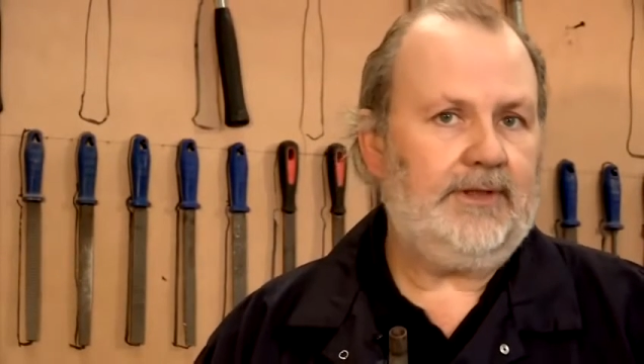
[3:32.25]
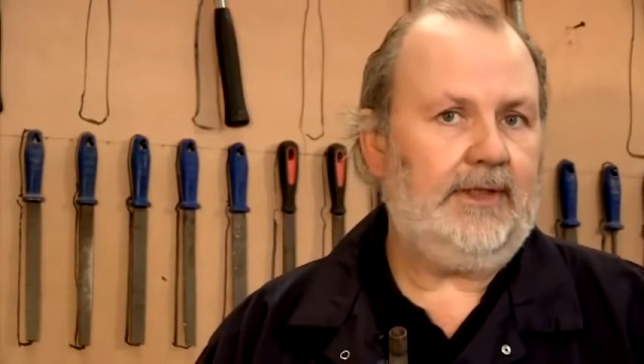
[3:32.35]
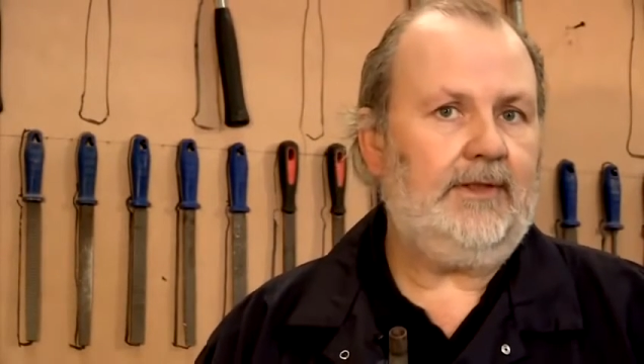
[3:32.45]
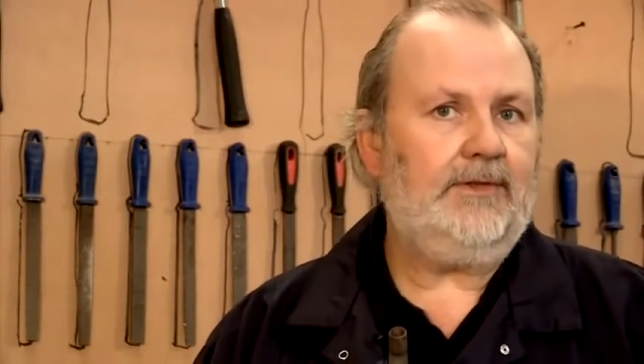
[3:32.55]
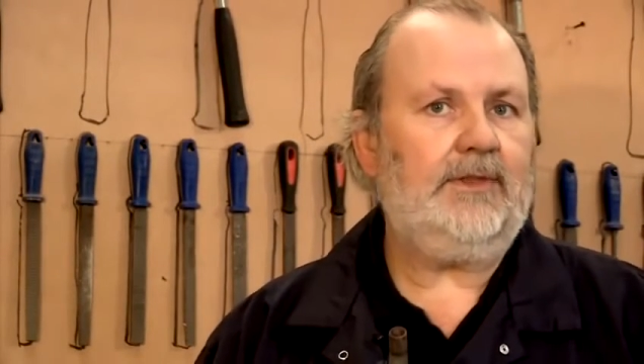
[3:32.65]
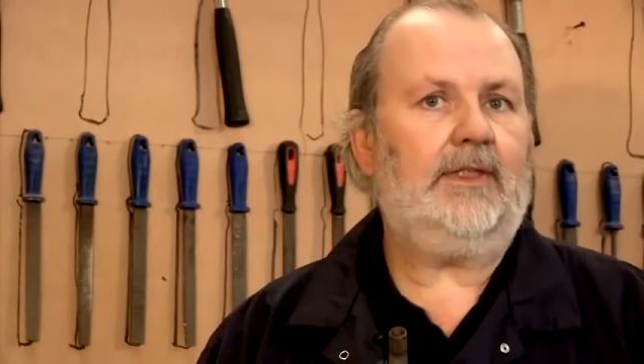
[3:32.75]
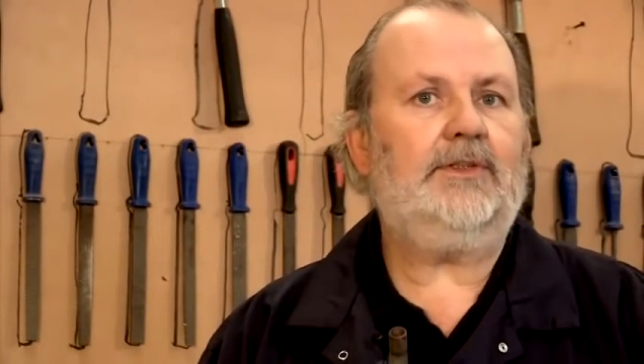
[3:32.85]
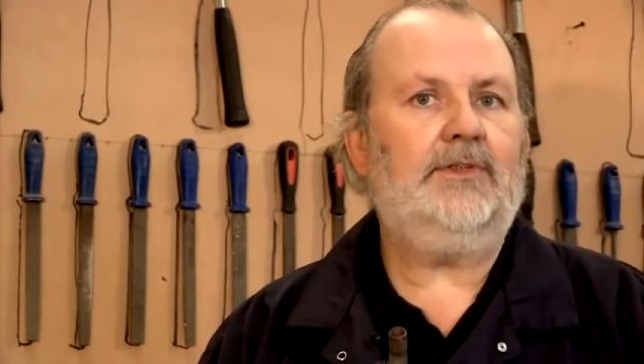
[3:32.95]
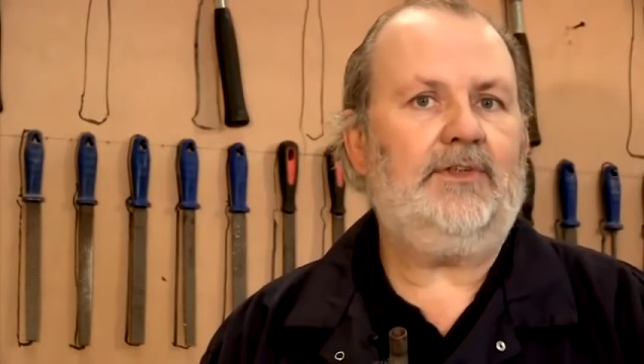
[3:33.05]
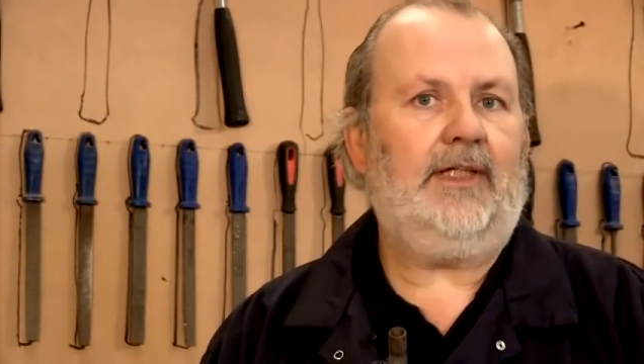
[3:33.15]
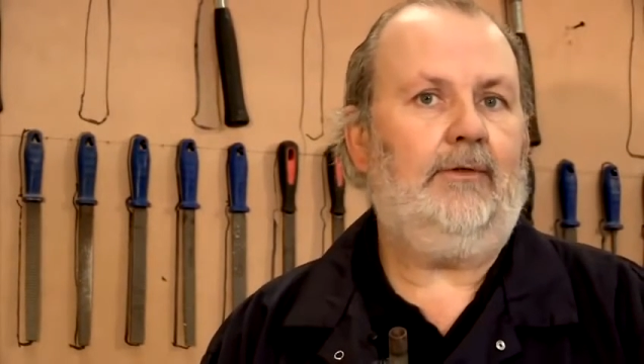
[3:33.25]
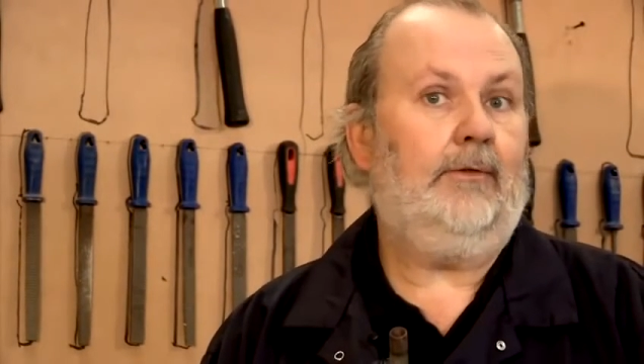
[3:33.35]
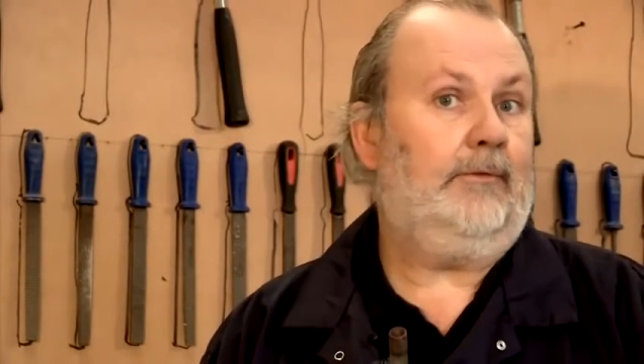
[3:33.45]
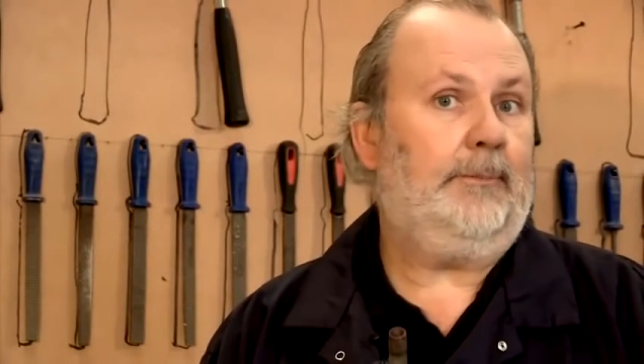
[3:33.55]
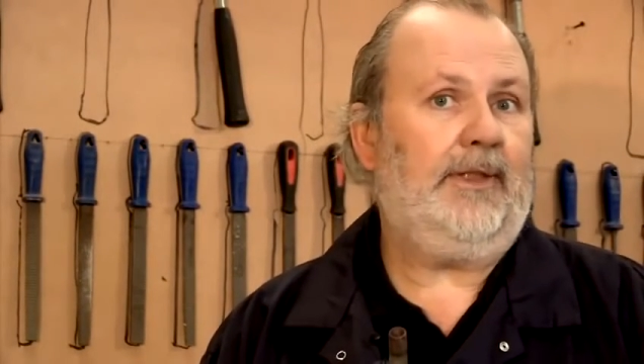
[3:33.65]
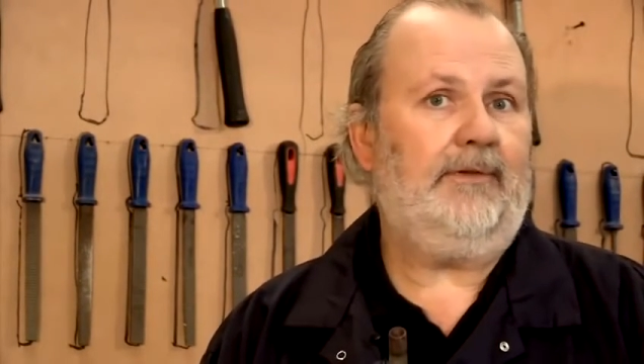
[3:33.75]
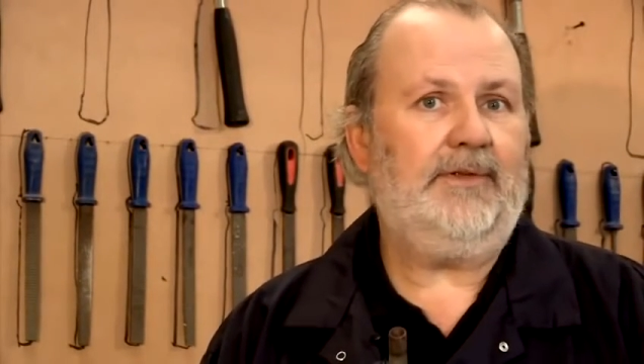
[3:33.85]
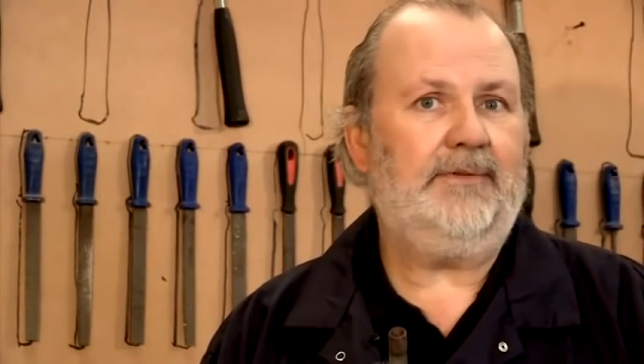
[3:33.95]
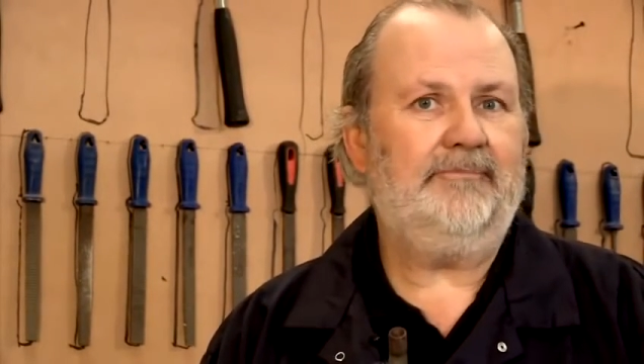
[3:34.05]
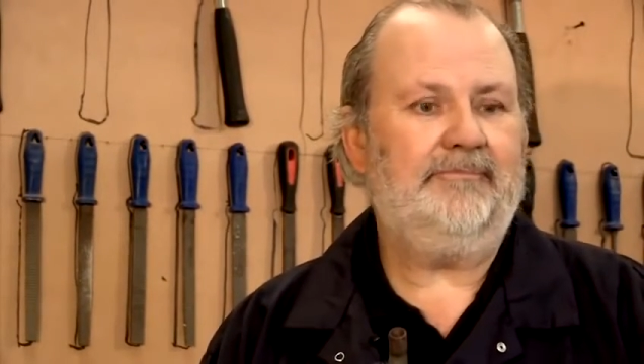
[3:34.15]
taking sections out or
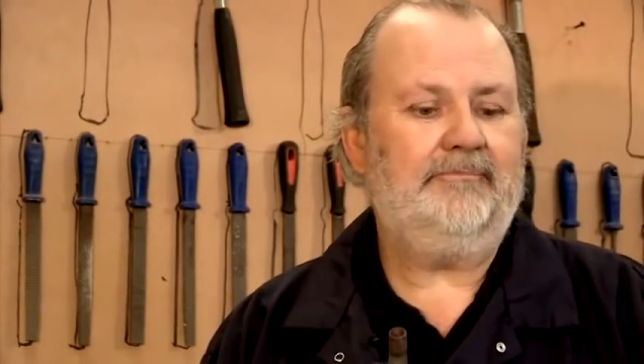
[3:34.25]
repairing them.